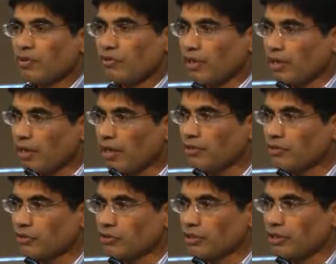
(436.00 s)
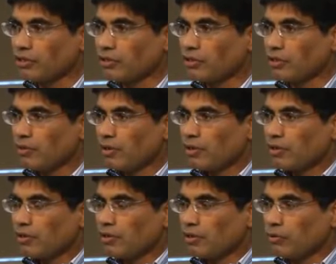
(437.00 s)
realizes his
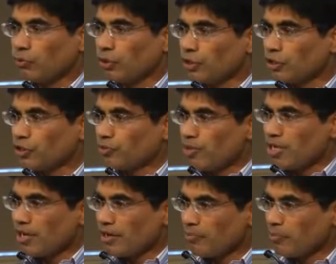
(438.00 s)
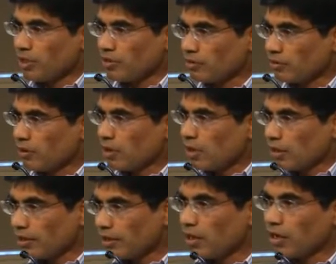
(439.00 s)
words may have been a
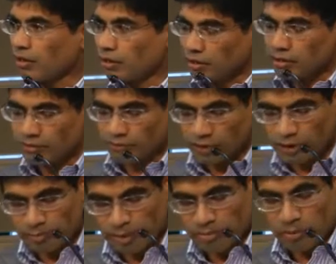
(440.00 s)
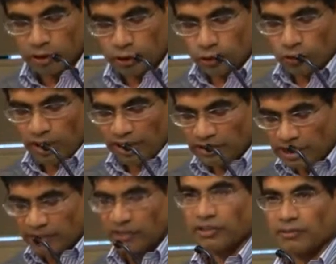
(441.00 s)
little hard for the members to
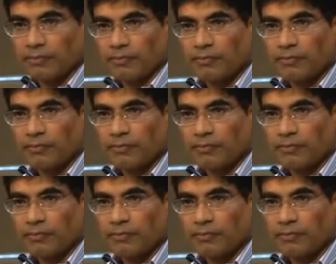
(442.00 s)
digest.